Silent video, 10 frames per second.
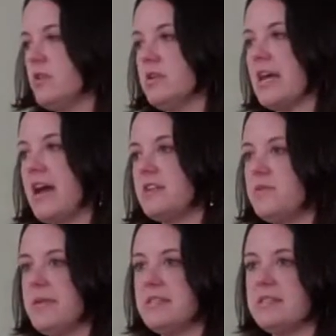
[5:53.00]

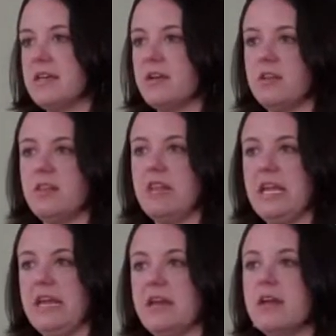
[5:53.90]
attachments that could
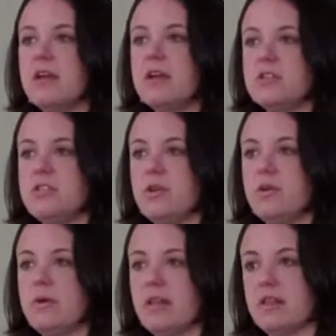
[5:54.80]
lead
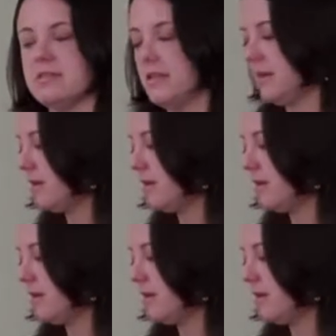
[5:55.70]
to illicit